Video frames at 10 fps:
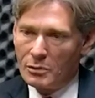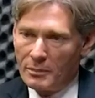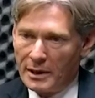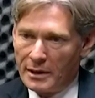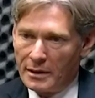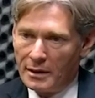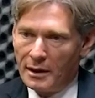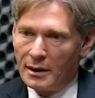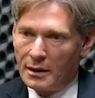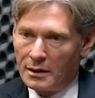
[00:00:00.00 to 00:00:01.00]
repair
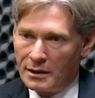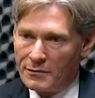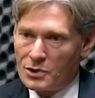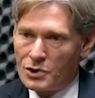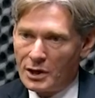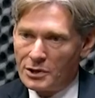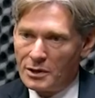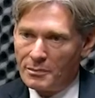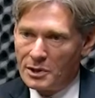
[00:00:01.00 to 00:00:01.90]
our infrastructure,